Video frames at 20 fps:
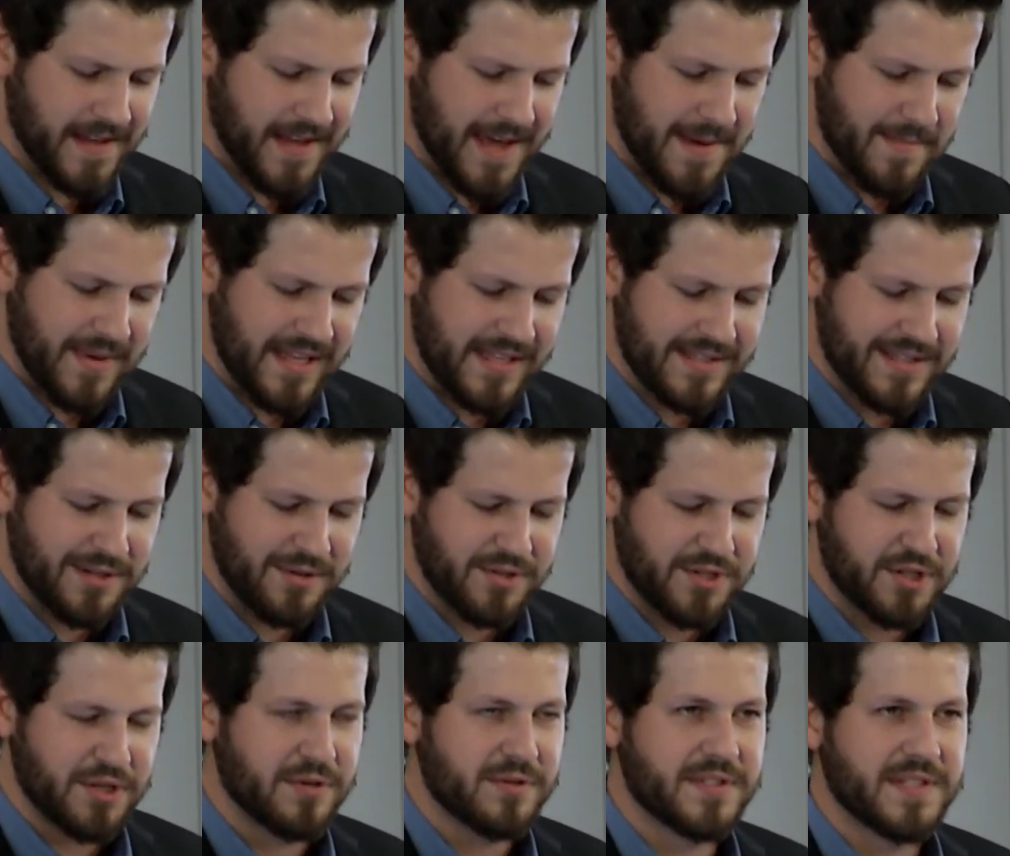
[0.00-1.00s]
It means you
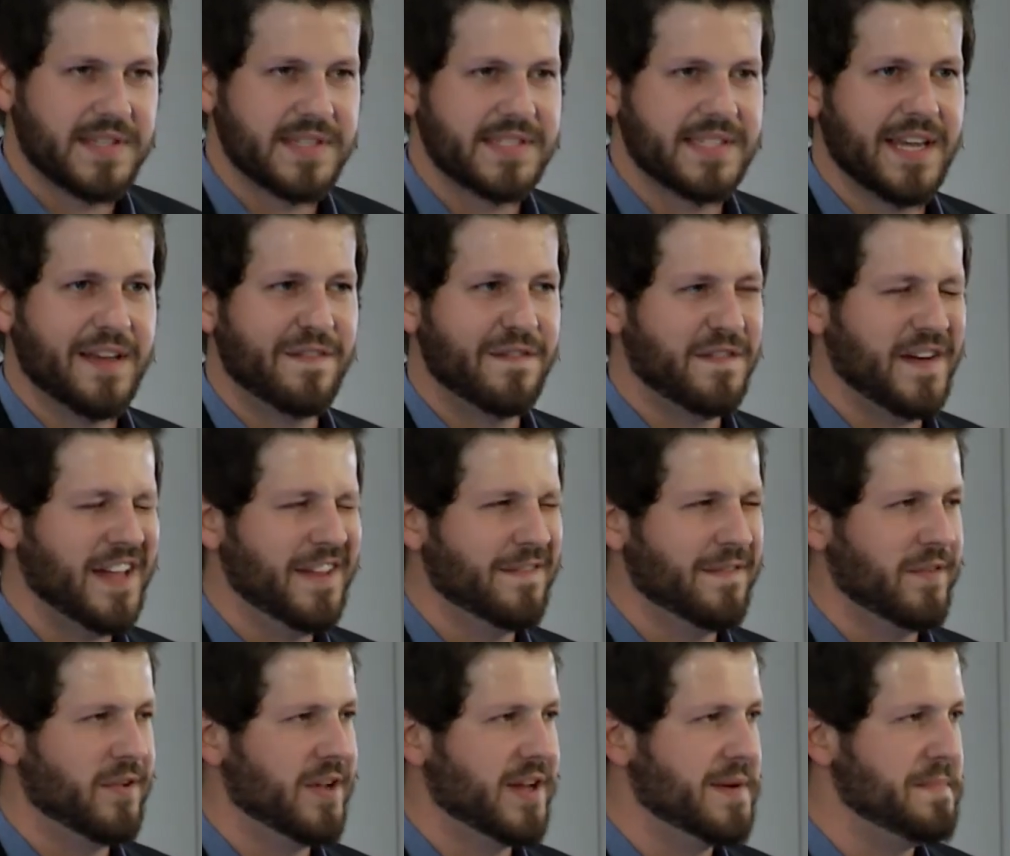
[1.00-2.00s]
choose to stay
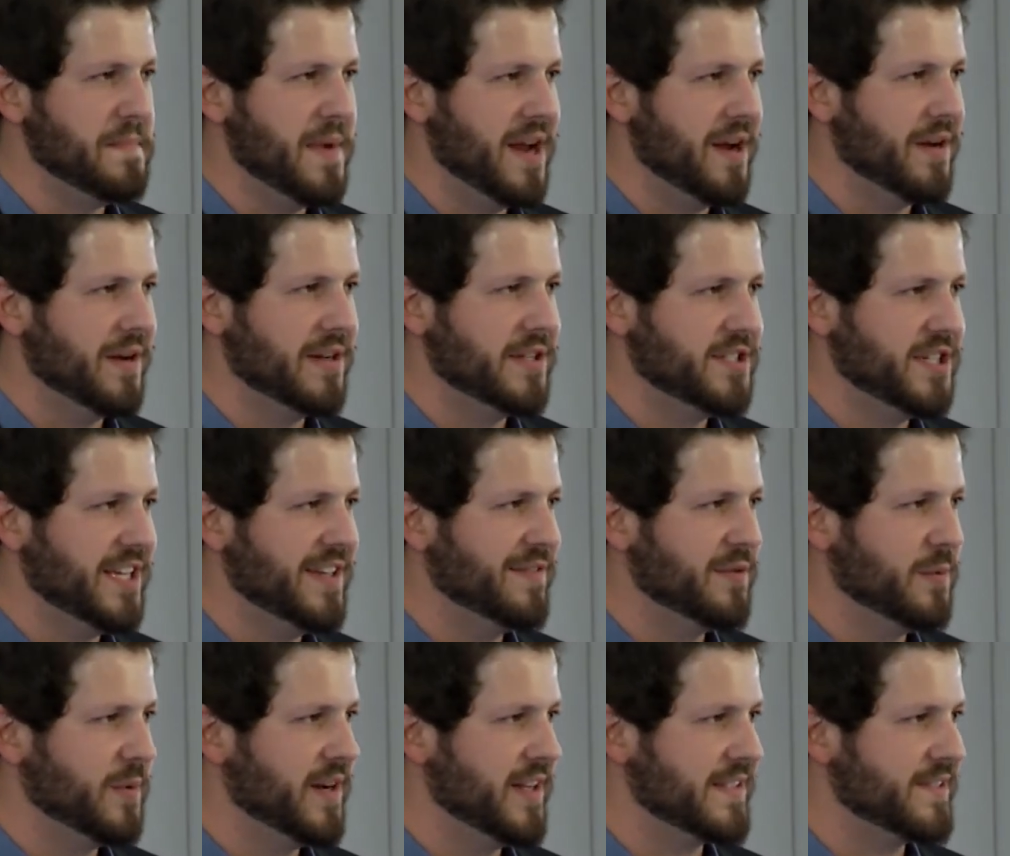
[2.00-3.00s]
faithful in marriage
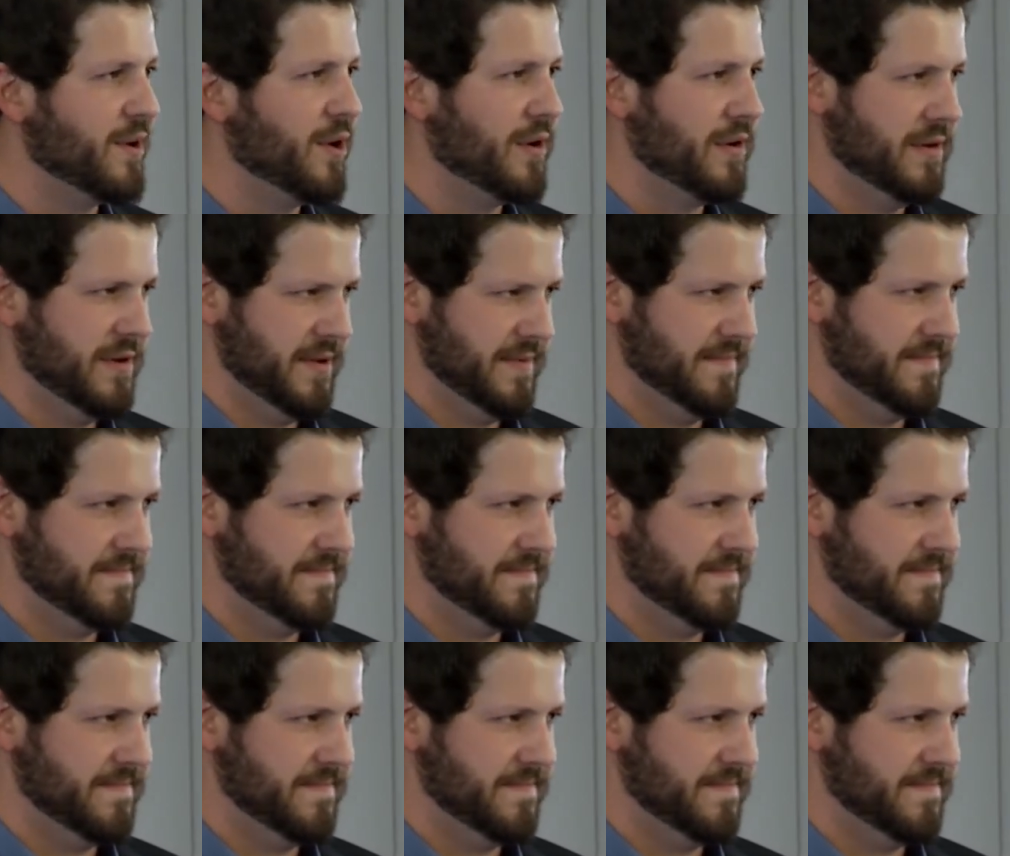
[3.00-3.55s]
even when it's hard.